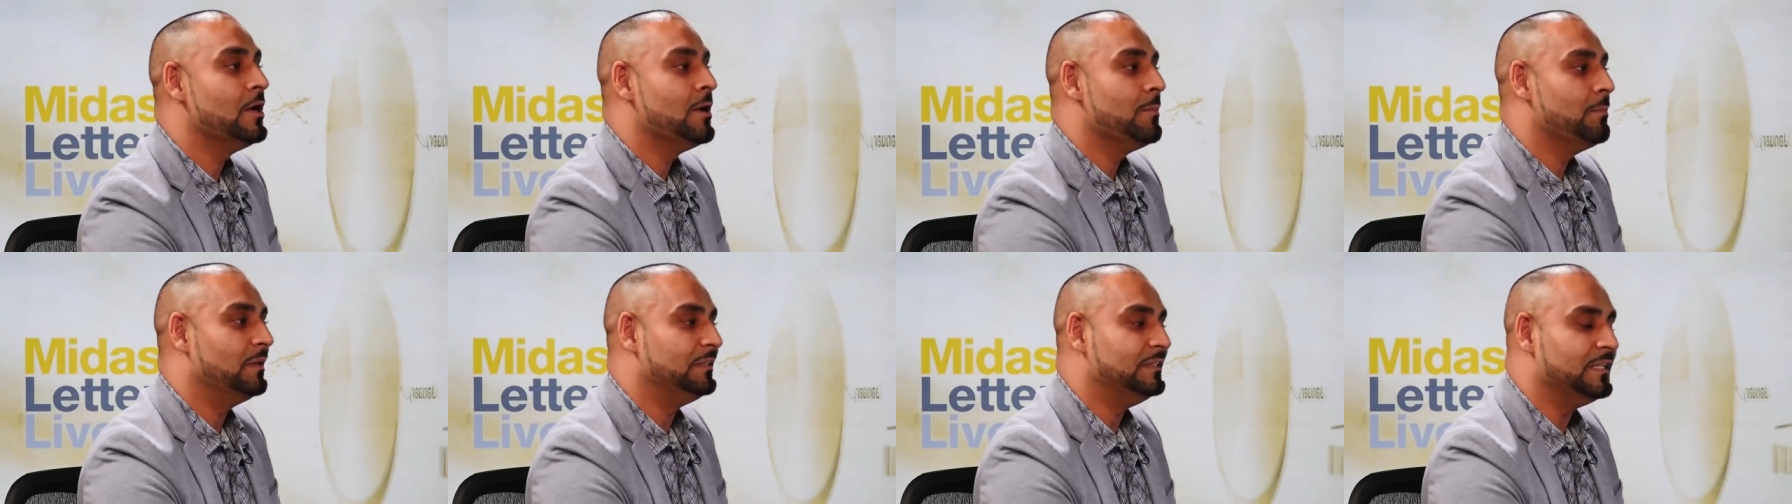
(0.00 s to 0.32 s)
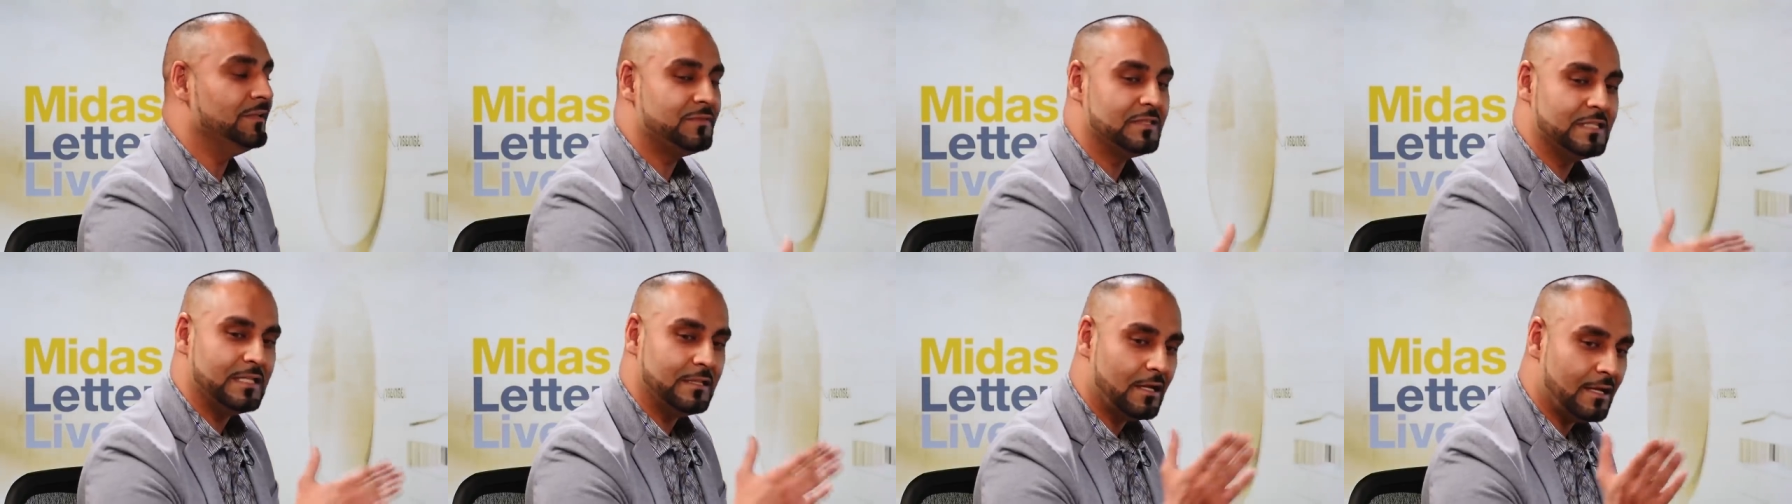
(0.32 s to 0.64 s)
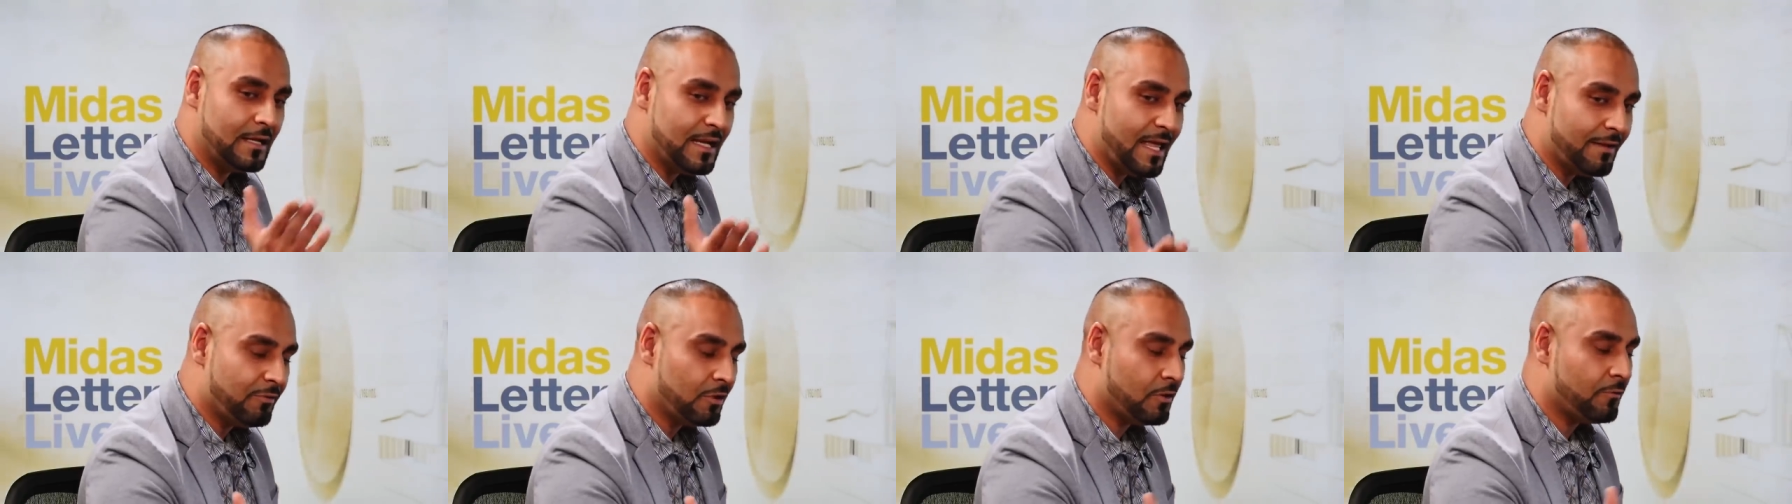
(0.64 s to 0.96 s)
But they've seen our
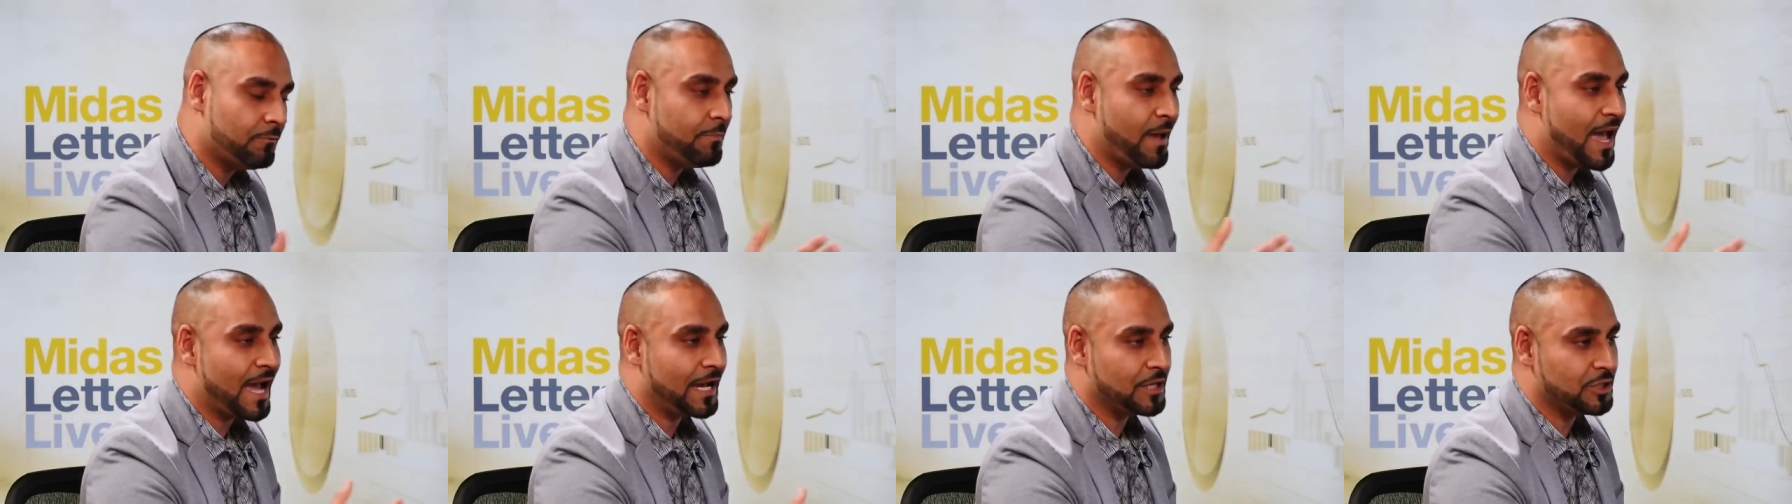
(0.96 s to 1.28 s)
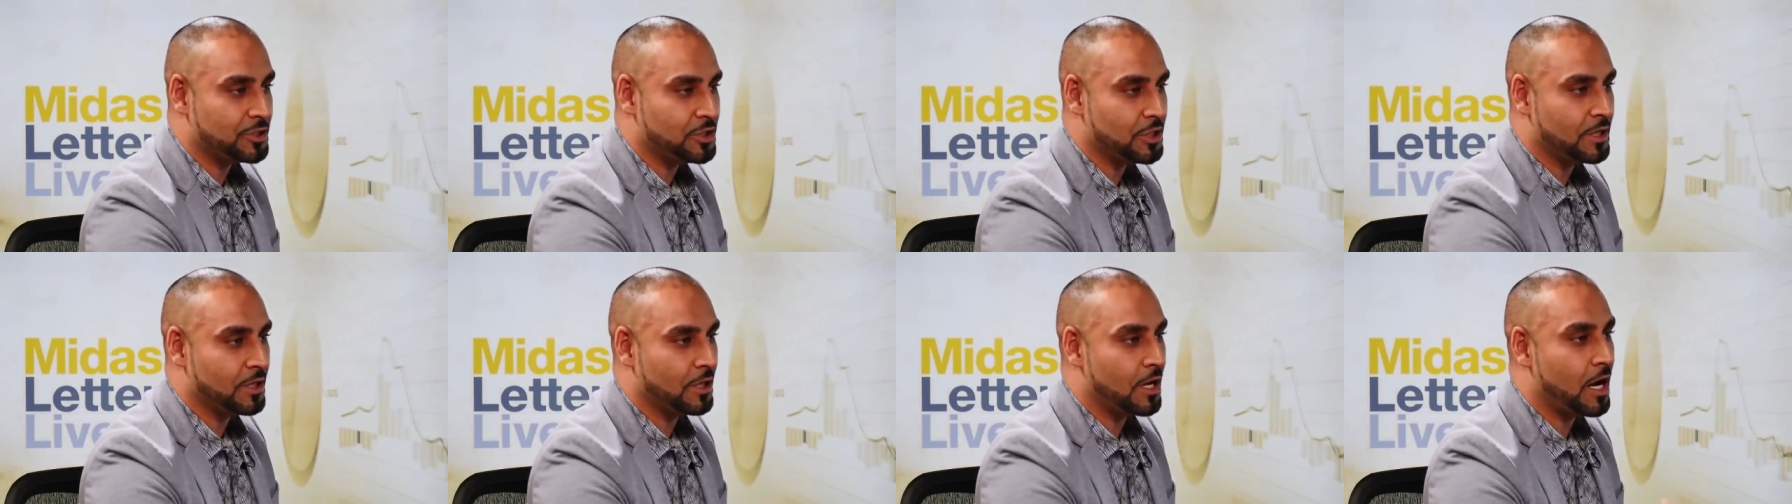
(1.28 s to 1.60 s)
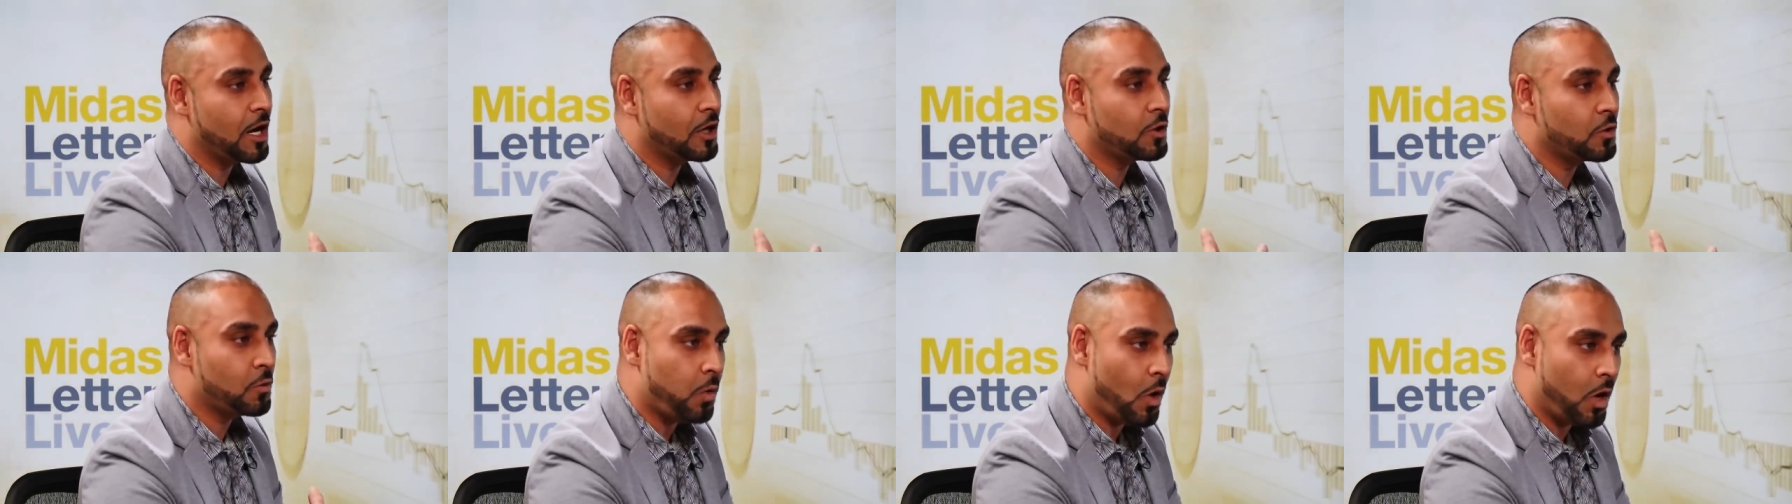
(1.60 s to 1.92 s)
level of packaging,
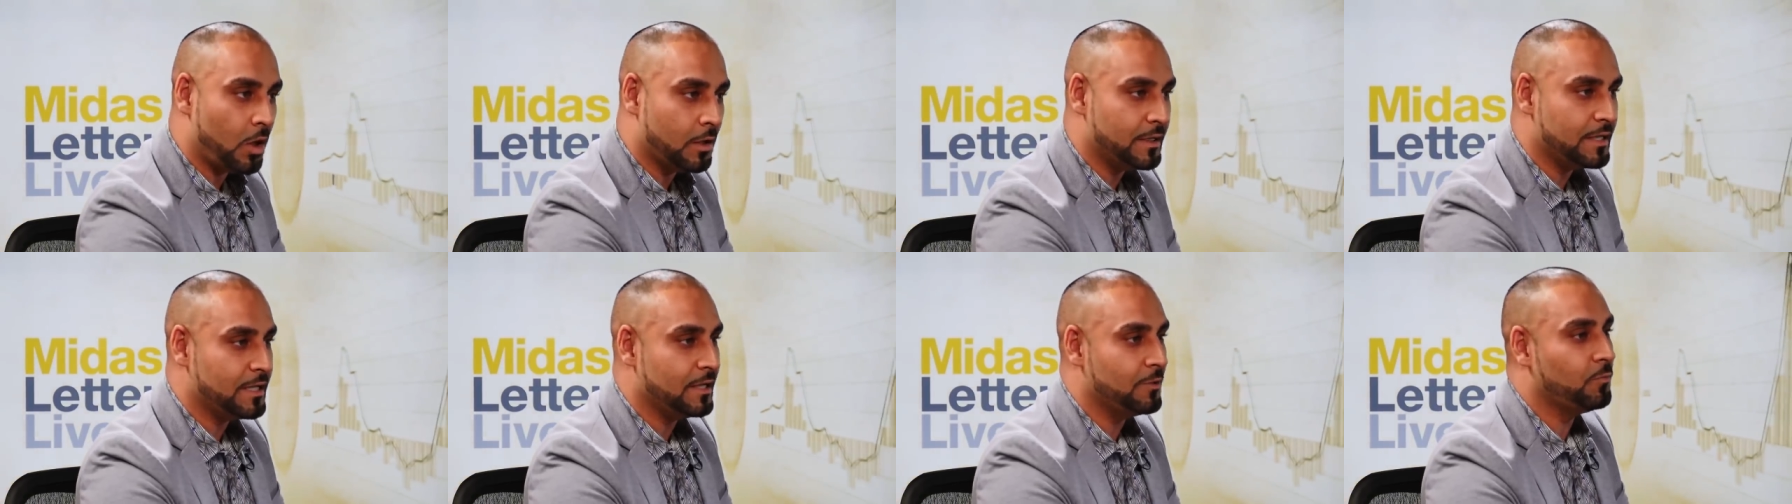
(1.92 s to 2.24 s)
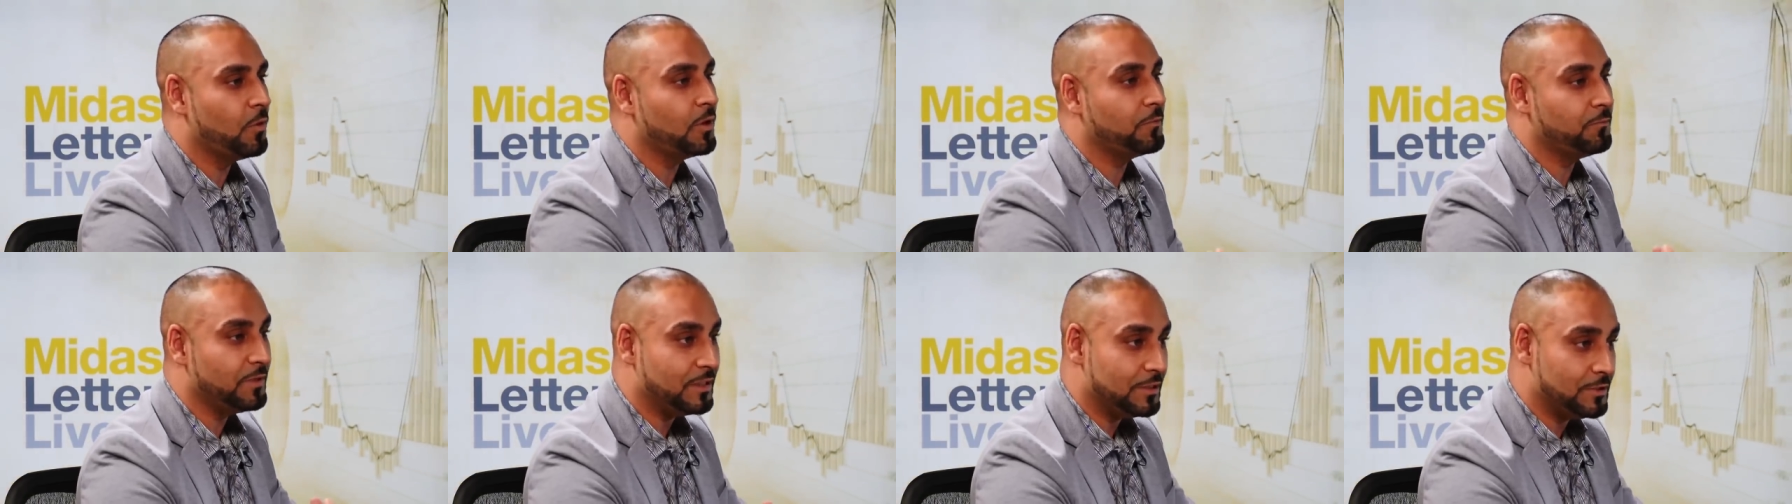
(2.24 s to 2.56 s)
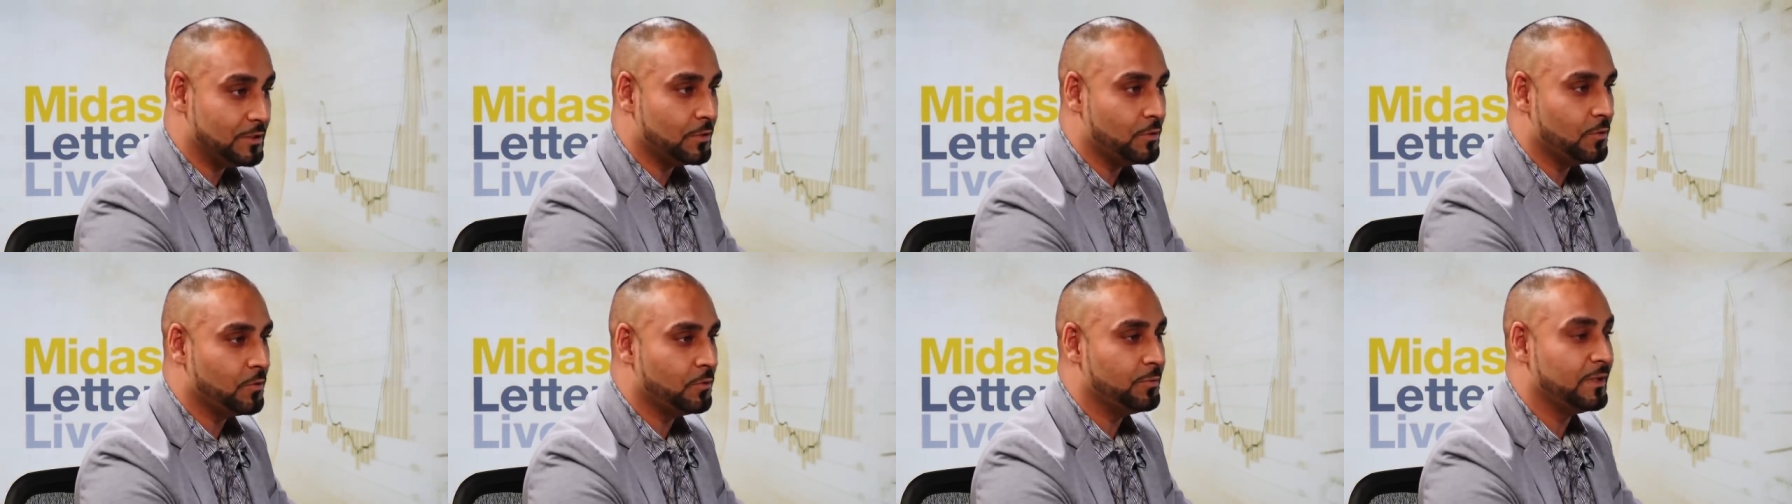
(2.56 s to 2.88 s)
our quality, what we
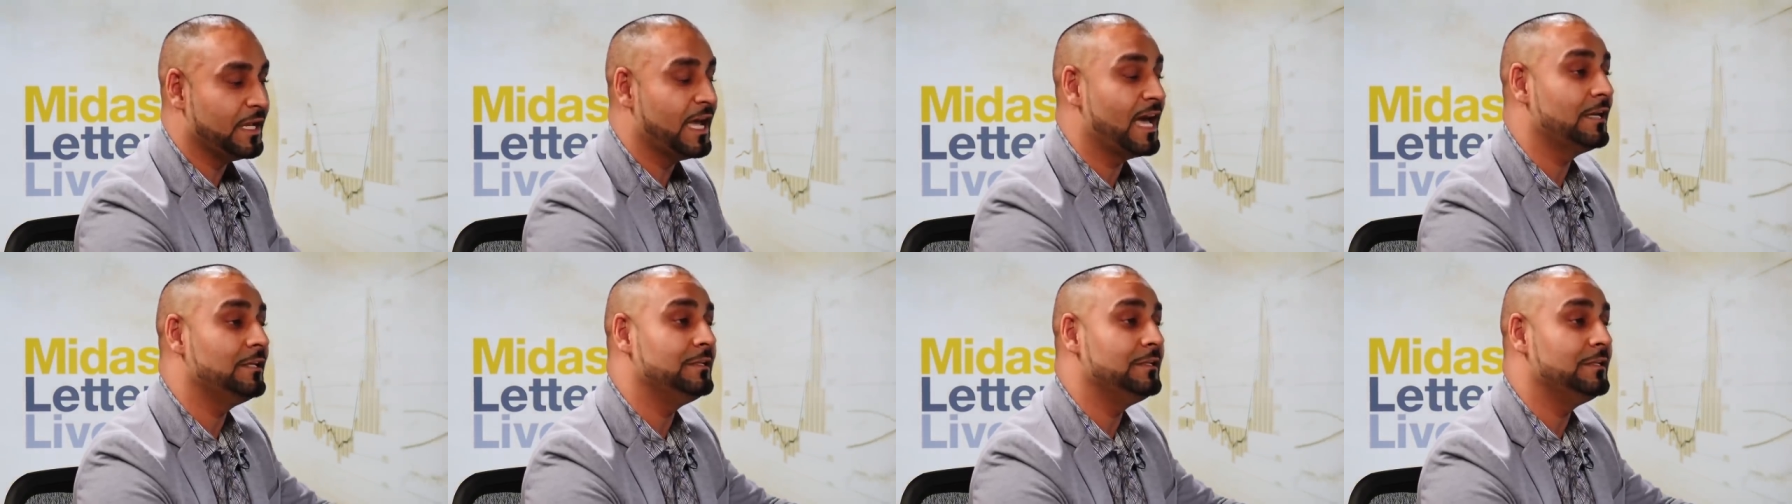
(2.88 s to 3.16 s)
do. We had a